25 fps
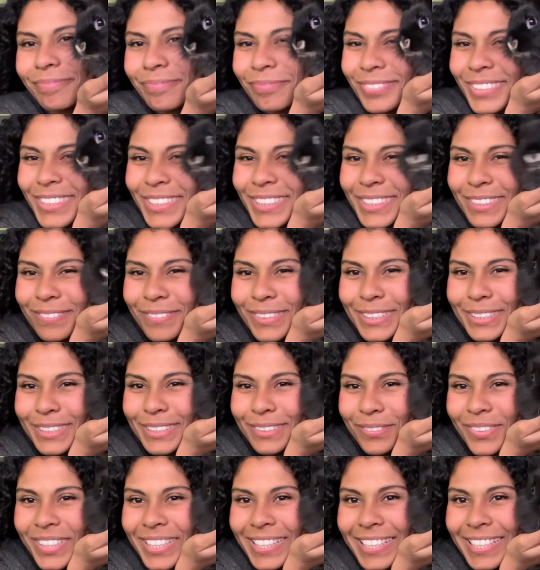That's my
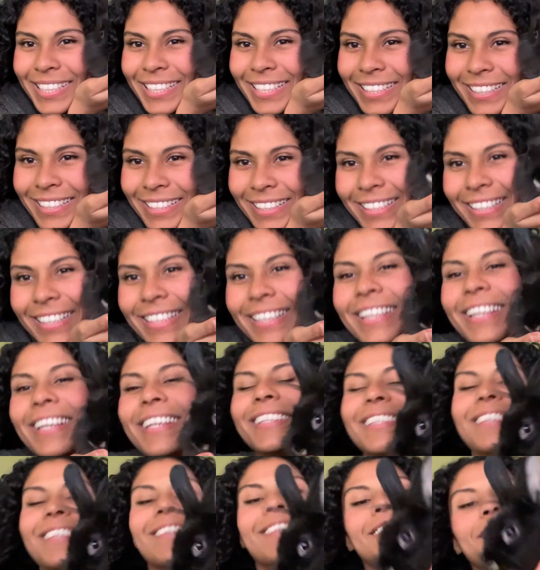sweetie.
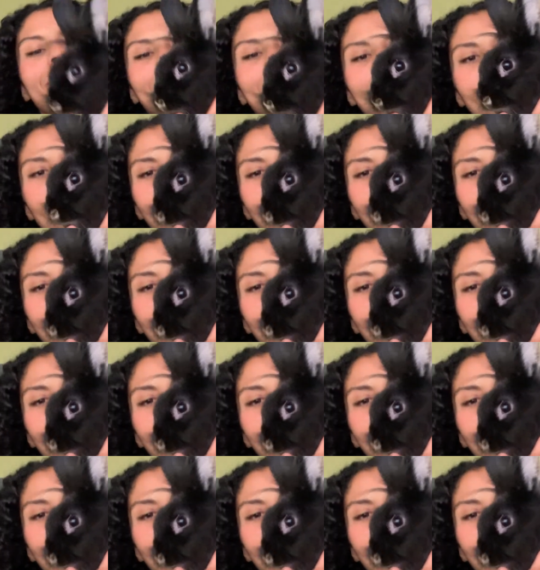So this is my